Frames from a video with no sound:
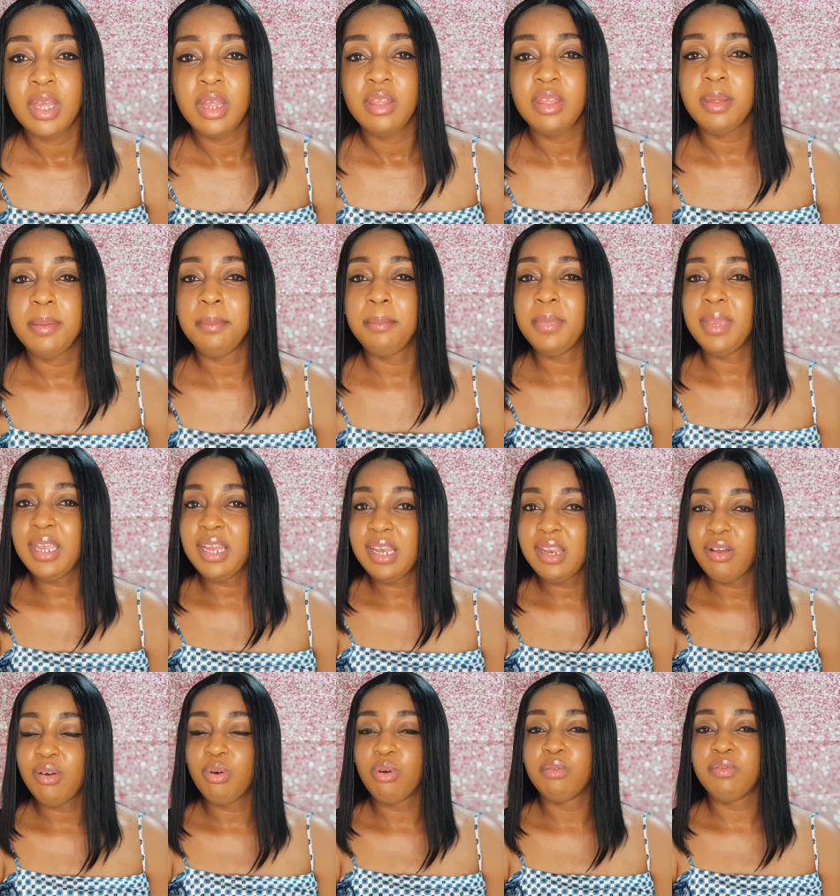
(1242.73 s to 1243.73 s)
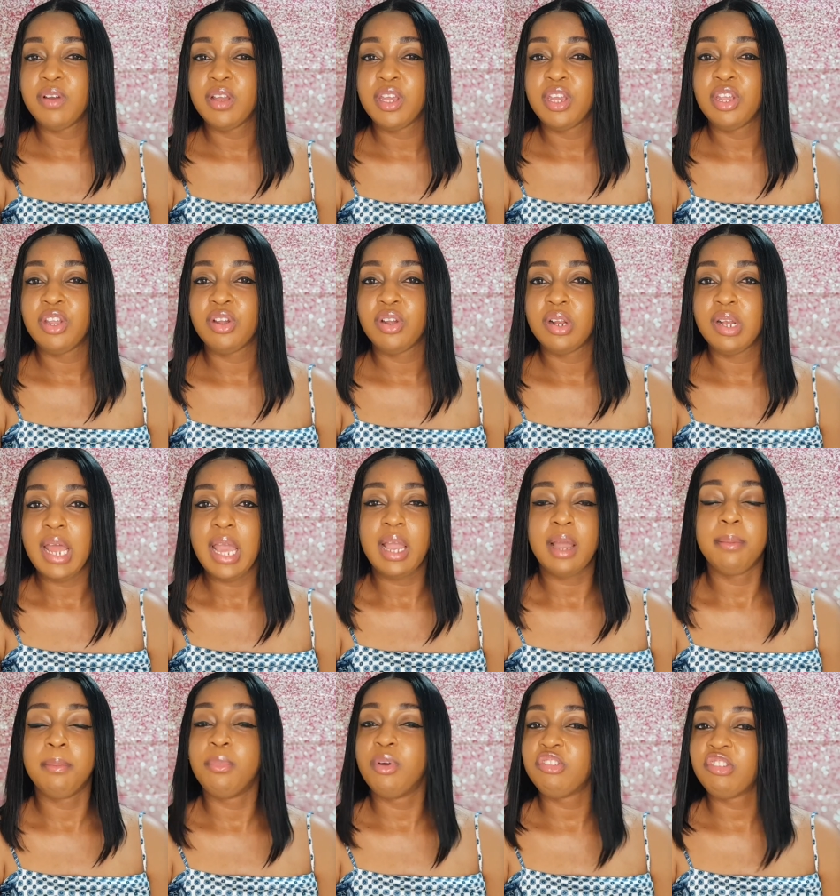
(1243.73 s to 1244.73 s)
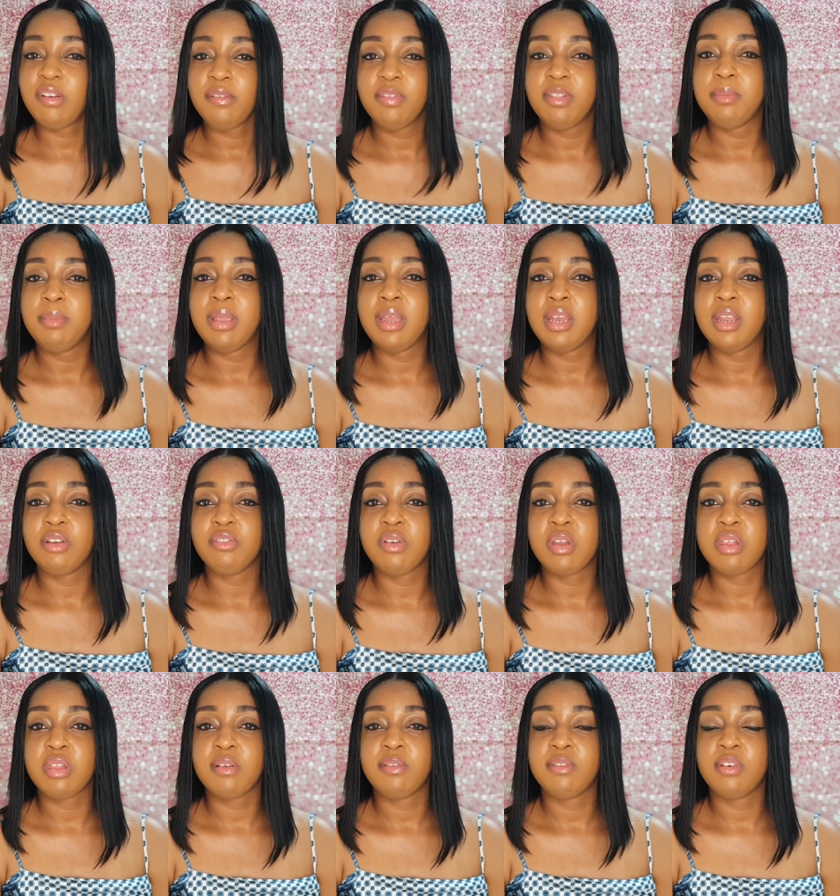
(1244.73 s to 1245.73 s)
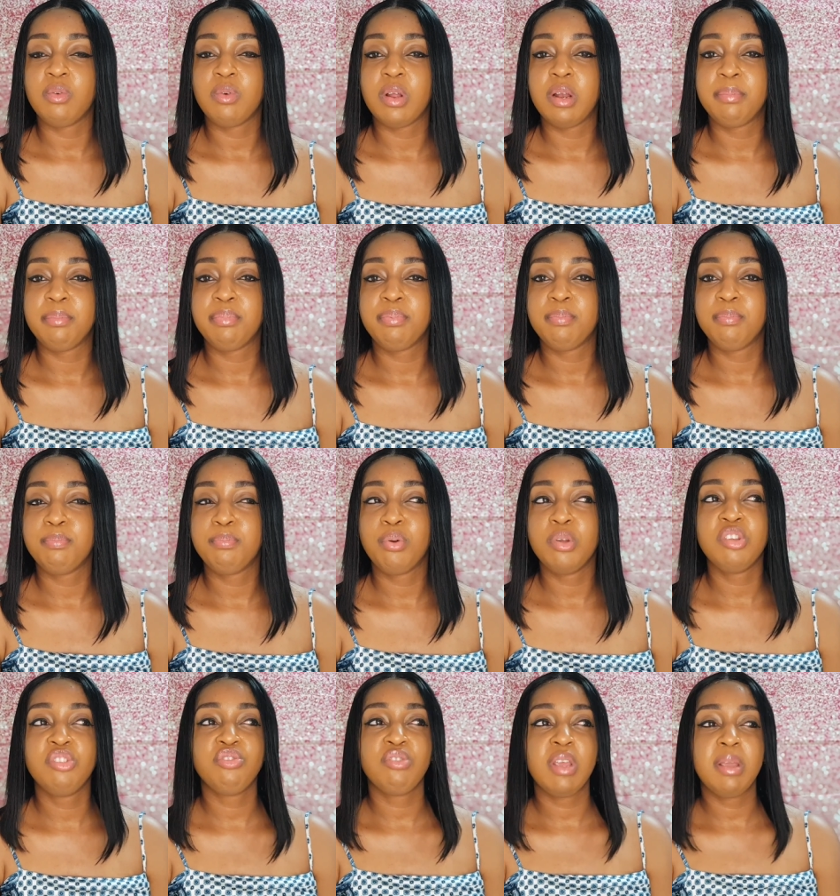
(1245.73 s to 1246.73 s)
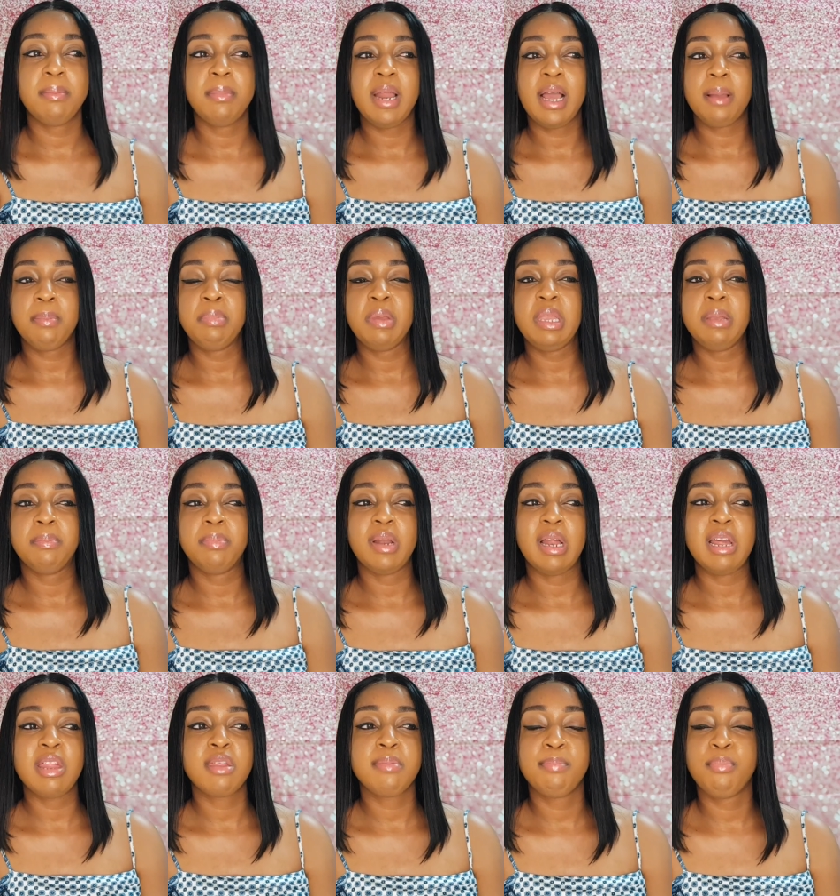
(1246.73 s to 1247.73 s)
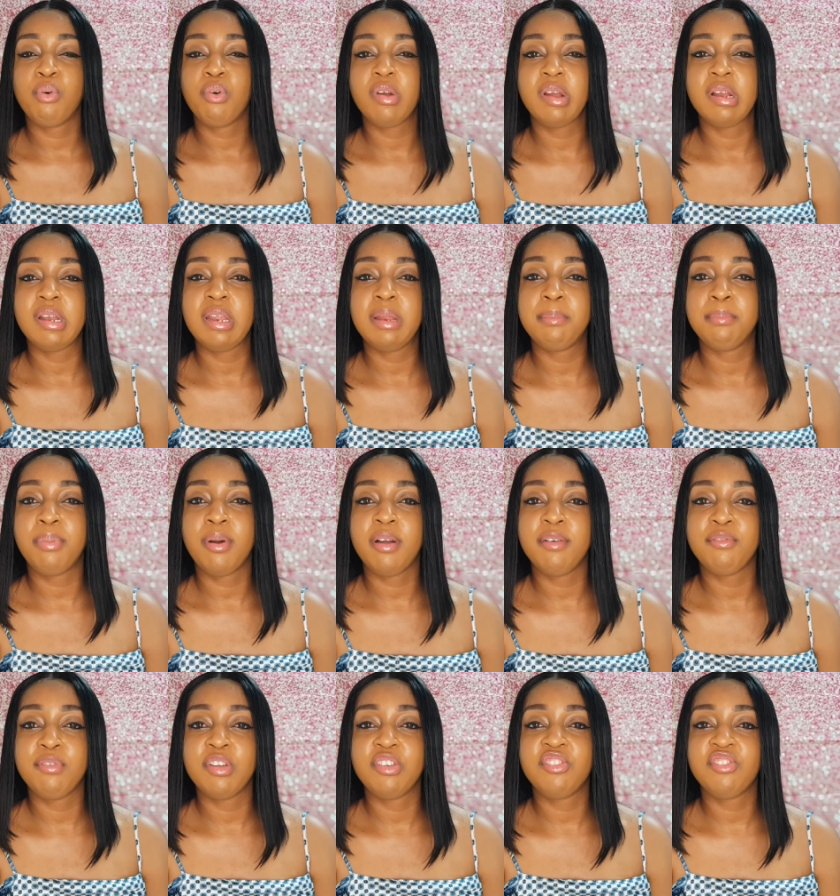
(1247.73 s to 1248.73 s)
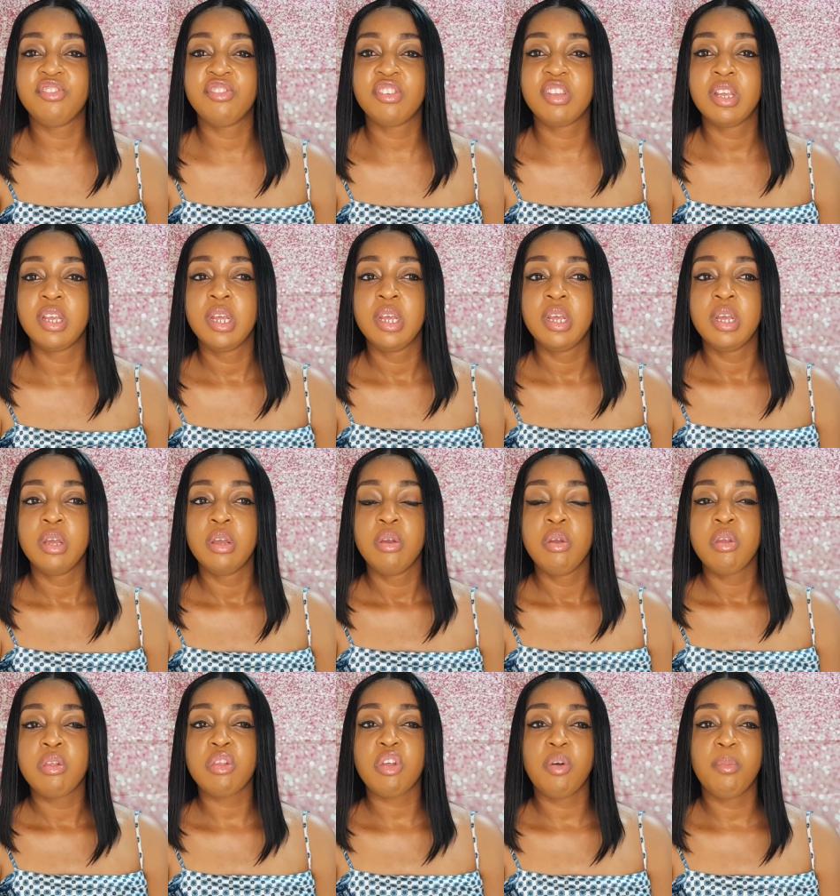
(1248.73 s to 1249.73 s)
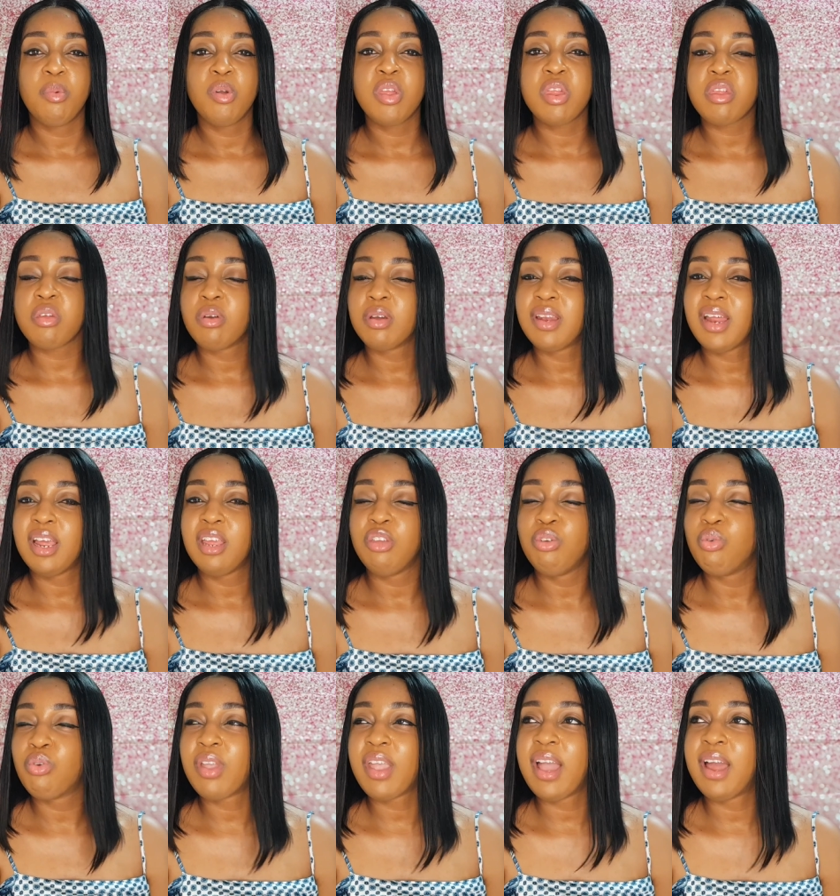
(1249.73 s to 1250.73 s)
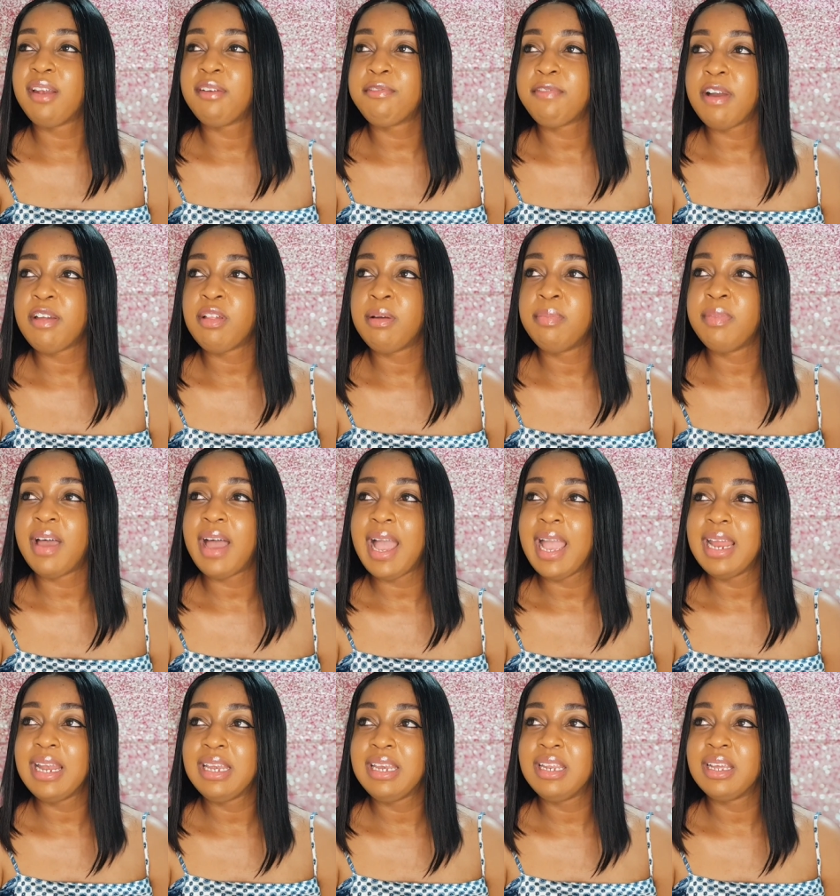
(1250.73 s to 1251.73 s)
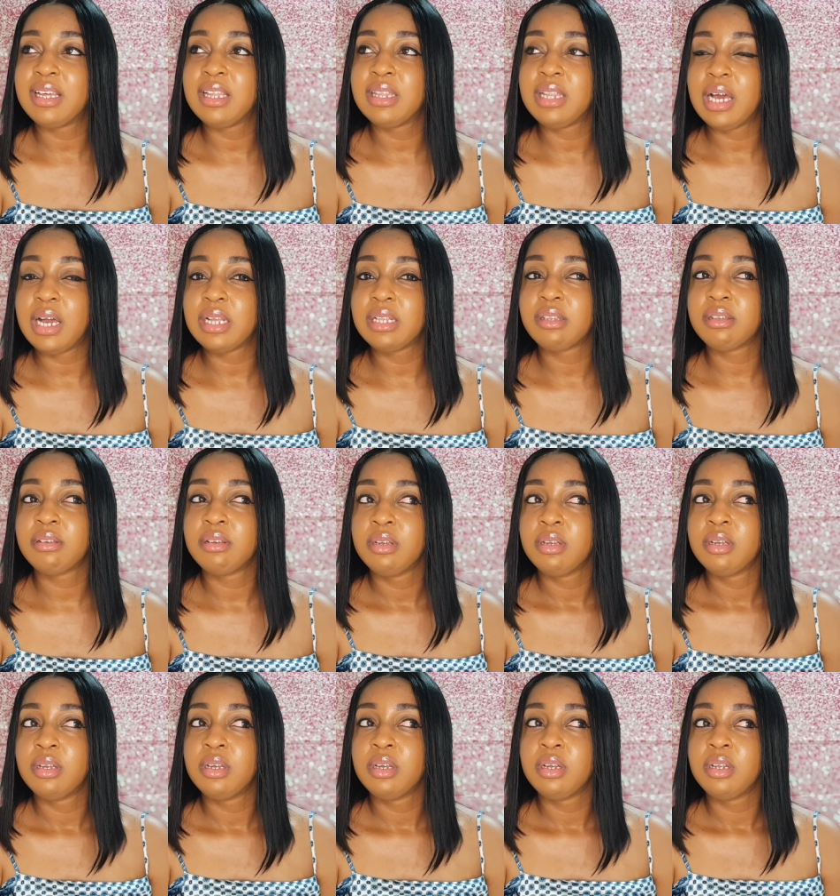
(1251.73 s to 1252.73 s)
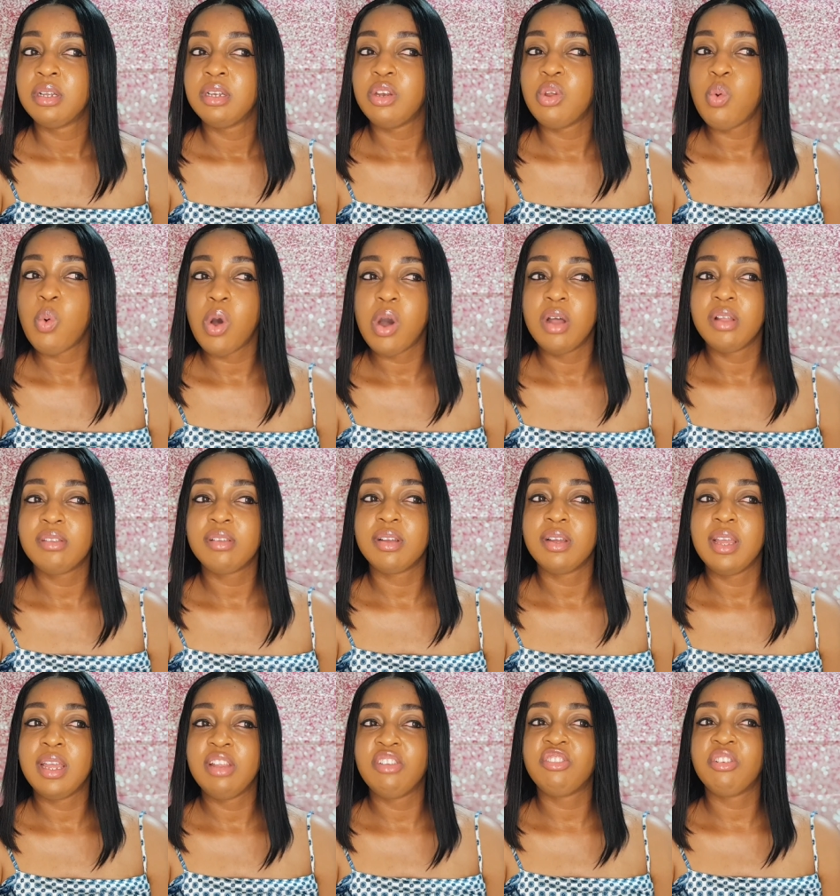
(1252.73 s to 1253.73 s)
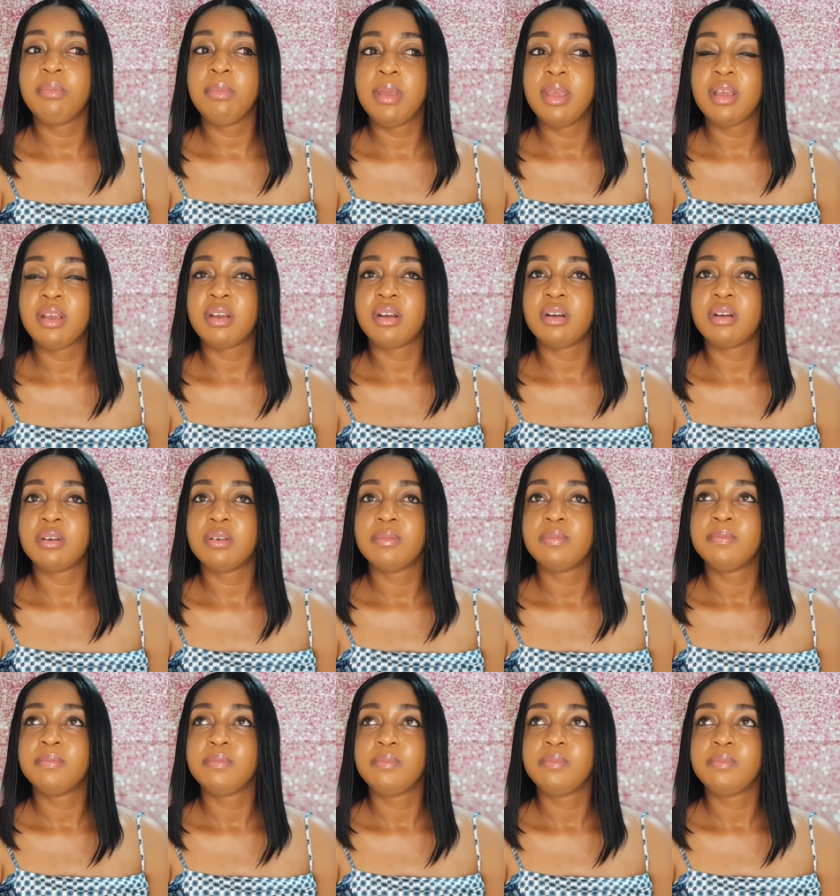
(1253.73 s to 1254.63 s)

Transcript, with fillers: the media over here, like much of the media rest of the world, portray black people as poor and impoverished, so much so that you can fathom the idea that the water in Jamaica